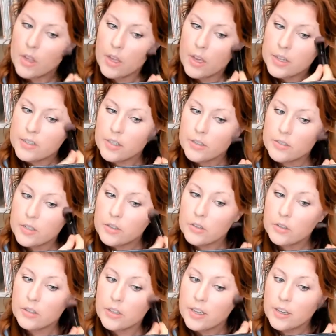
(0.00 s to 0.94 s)
It doesn't
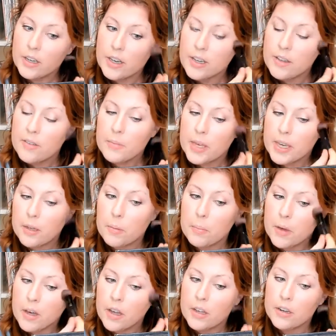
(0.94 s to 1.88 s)
look like I have makeup
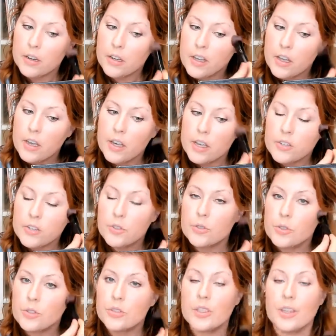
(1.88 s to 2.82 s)
on. It
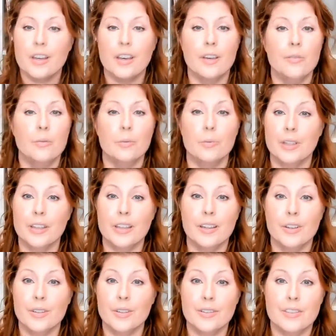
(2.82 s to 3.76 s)
just looks like I have really
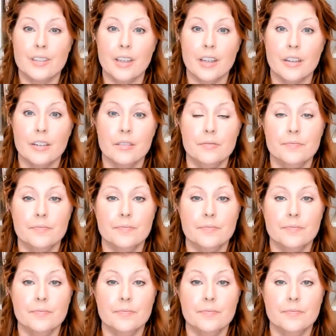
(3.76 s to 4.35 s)
good skin.